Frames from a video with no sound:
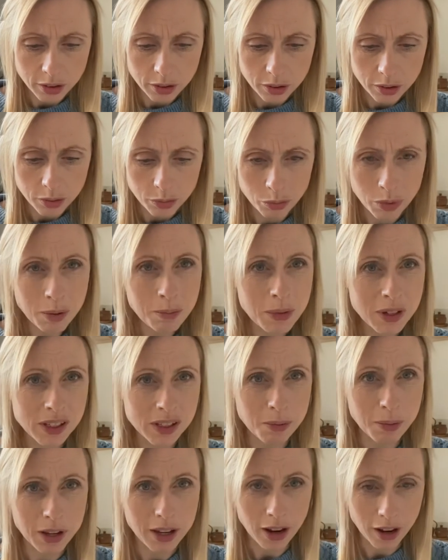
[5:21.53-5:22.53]
We must have
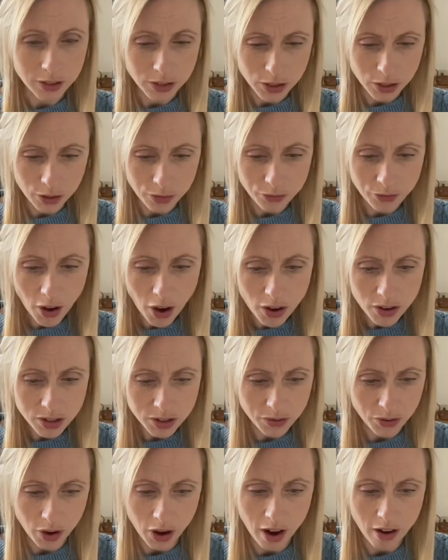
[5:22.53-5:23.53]
been going too fast
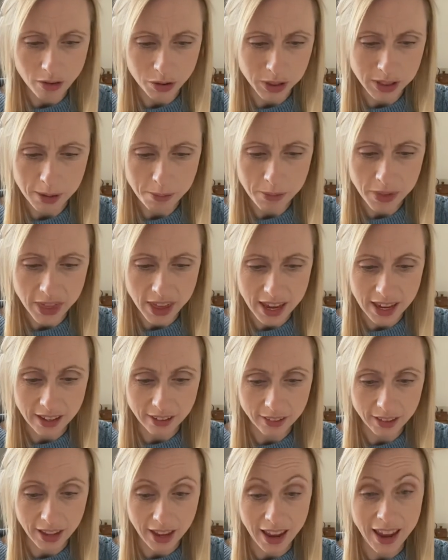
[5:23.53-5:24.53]
for her or
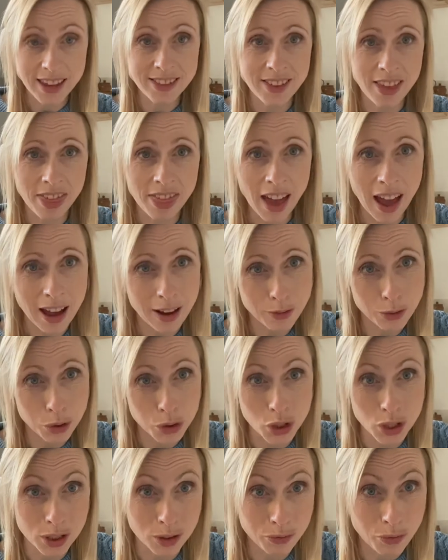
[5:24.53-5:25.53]
something. Either that or
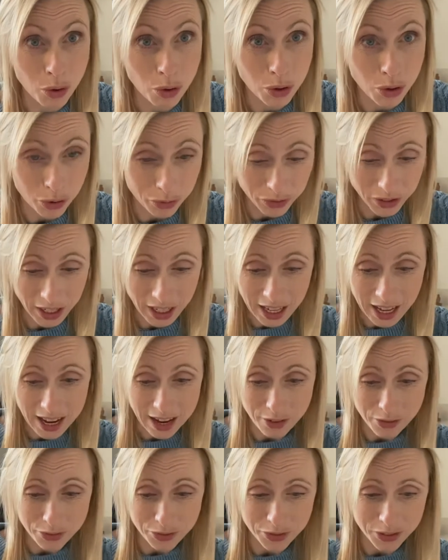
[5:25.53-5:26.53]
she's fallen off the
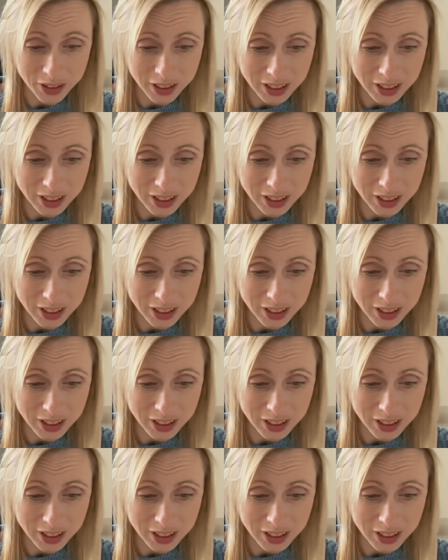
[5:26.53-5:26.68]
cliff.